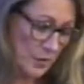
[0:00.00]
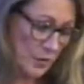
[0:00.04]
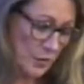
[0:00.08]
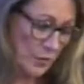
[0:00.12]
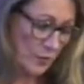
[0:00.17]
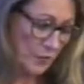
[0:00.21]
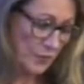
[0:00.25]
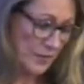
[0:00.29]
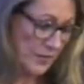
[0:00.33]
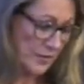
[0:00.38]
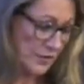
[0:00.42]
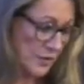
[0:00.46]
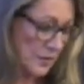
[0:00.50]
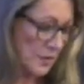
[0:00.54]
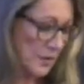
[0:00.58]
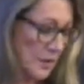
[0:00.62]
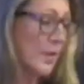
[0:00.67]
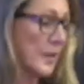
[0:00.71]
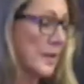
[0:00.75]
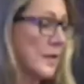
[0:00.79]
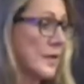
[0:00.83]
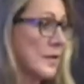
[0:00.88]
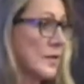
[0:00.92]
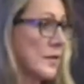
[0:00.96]
who
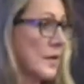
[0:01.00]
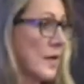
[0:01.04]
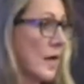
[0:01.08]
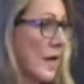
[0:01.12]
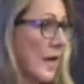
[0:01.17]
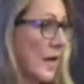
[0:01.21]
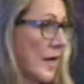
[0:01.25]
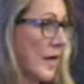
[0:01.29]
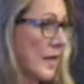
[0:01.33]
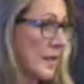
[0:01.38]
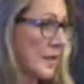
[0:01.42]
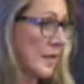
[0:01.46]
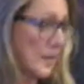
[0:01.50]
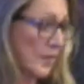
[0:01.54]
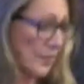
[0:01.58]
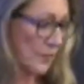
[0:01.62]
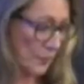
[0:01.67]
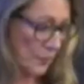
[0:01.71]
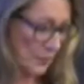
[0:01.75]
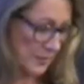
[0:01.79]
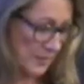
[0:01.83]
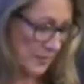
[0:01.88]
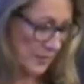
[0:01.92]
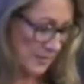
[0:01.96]
eventually went into hiding
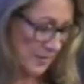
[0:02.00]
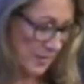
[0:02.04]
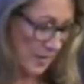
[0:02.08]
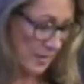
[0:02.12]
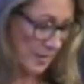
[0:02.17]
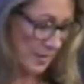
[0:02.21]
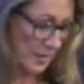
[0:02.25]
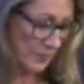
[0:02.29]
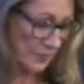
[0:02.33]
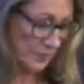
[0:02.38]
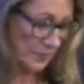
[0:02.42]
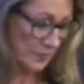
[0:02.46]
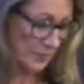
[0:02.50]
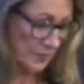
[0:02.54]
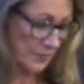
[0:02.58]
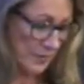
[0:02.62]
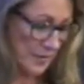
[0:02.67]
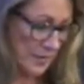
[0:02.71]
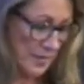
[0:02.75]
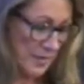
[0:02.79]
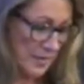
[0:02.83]
for his life